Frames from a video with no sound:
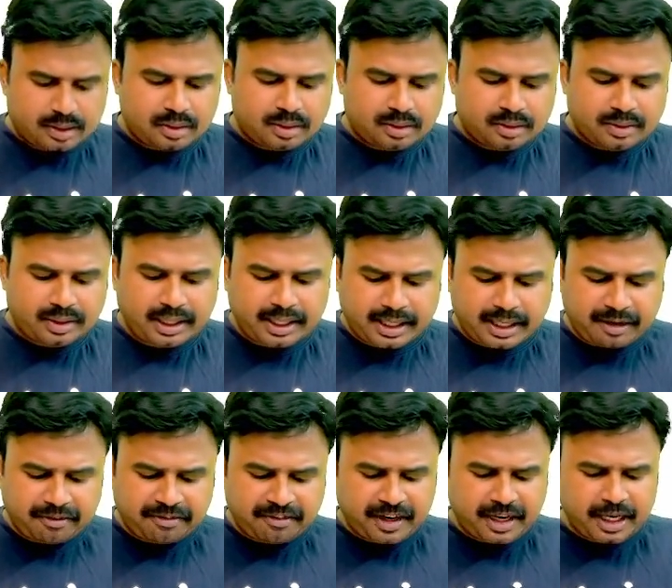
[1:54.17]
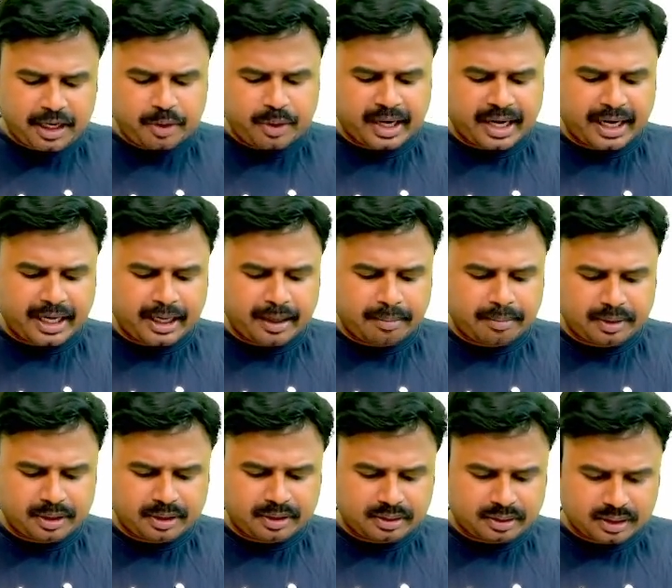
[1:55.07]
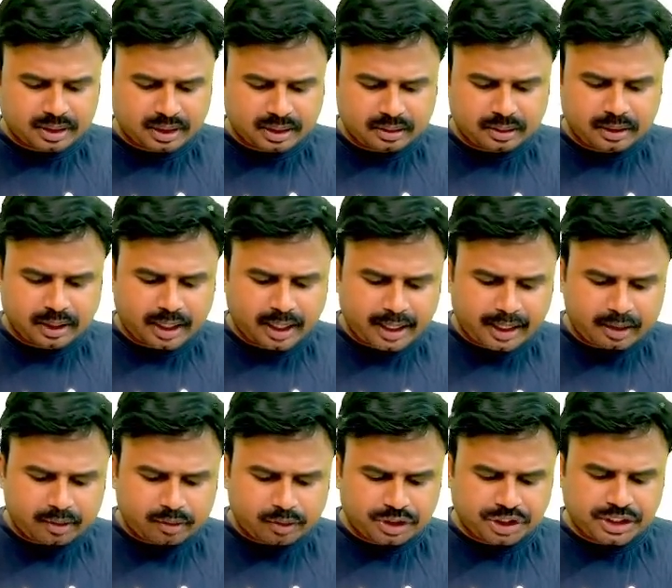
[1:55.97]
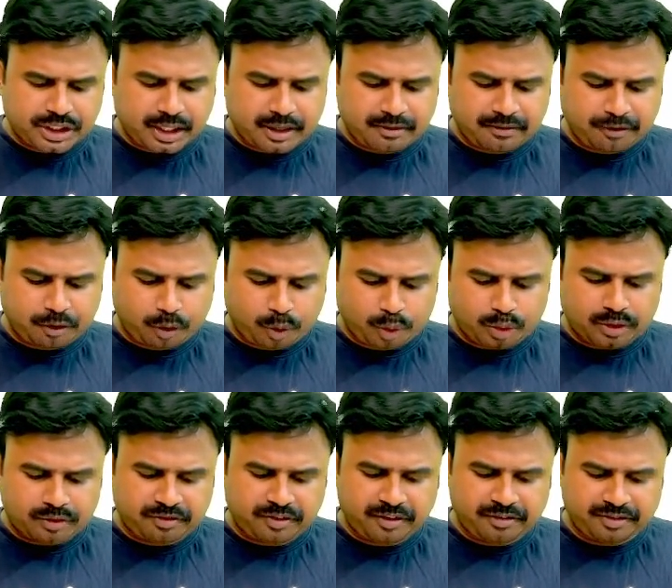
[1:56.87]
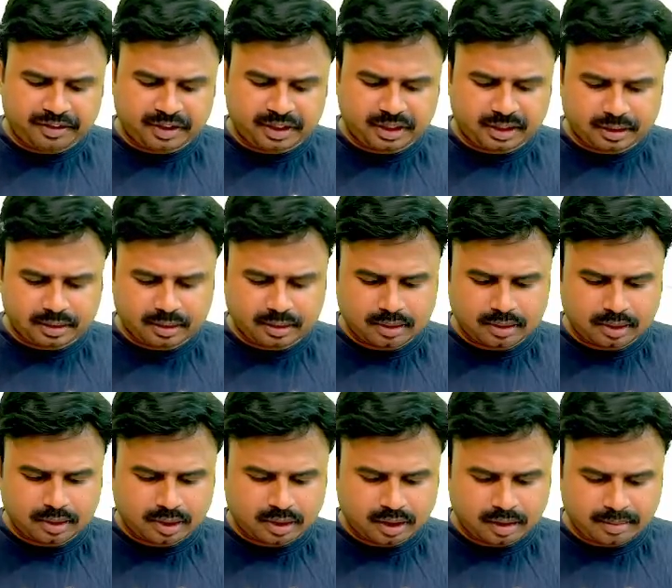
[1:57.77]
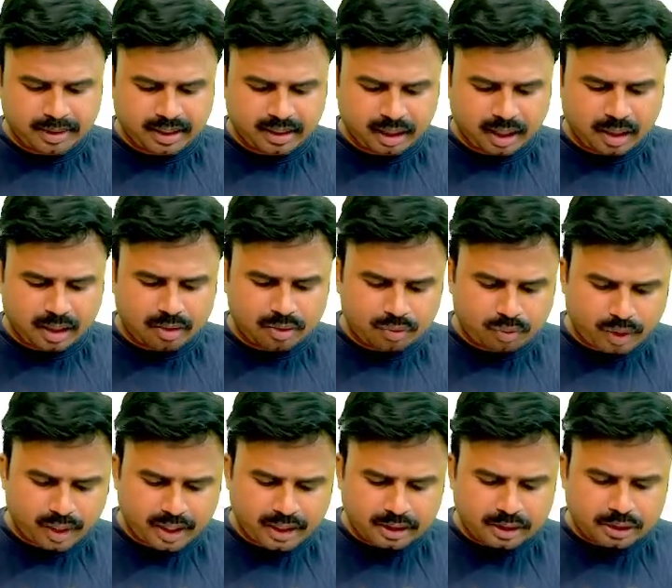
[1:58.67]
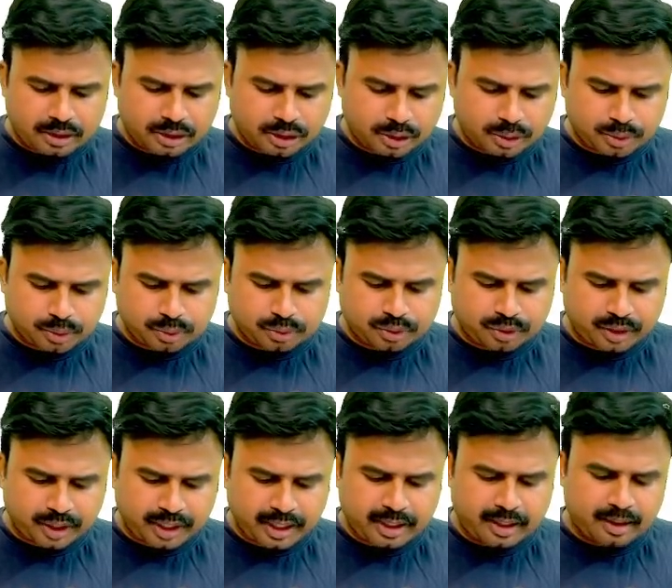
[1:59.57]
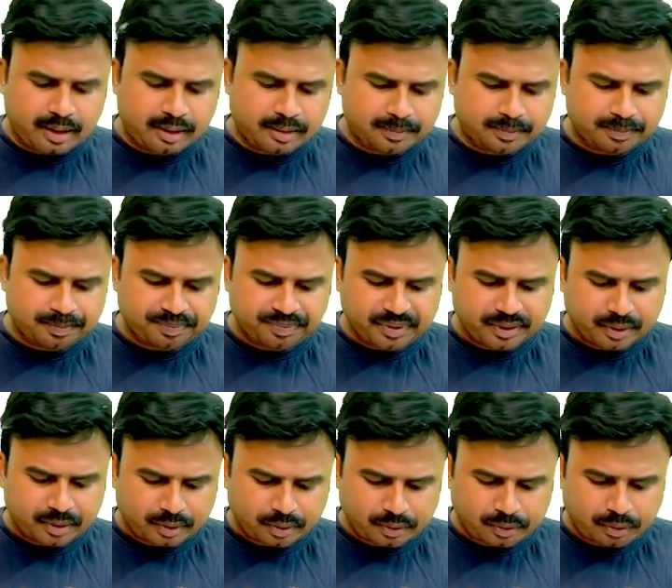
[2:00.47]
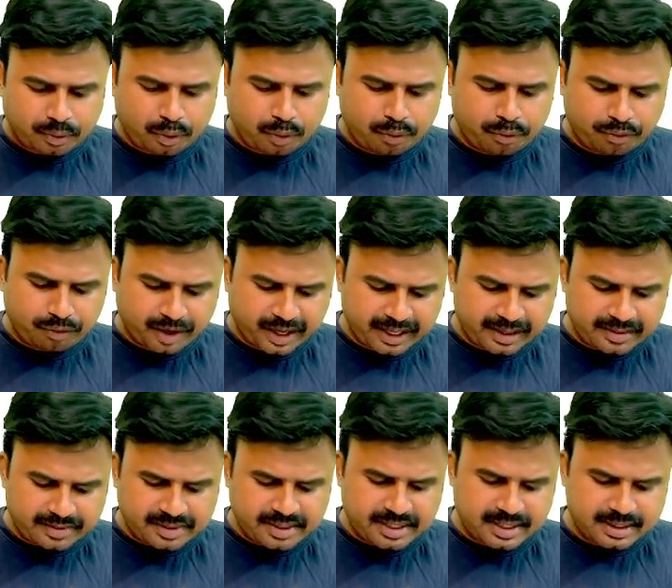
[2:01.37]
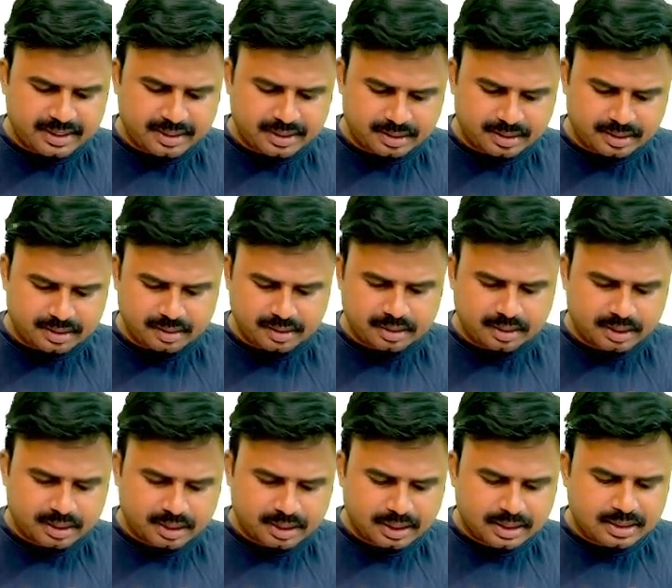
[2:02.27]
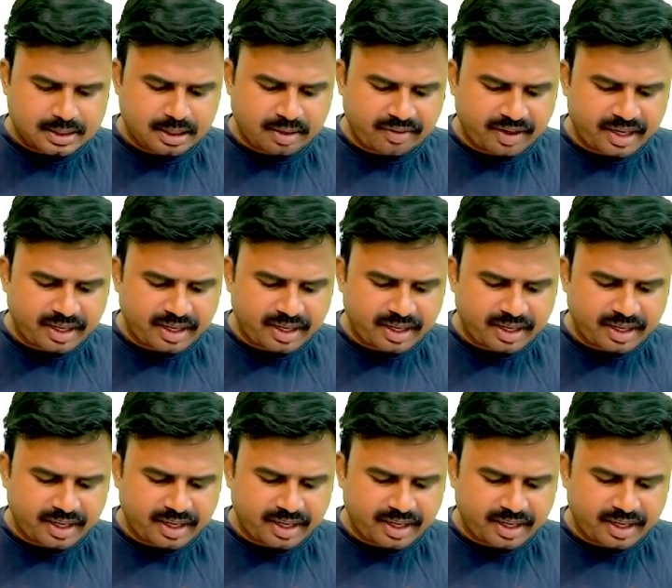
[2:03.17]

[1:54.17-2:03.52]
then definitely you can attempt third question, fourth, fifth. I mean around 1, 2, 3, 4, 5, 6, 7,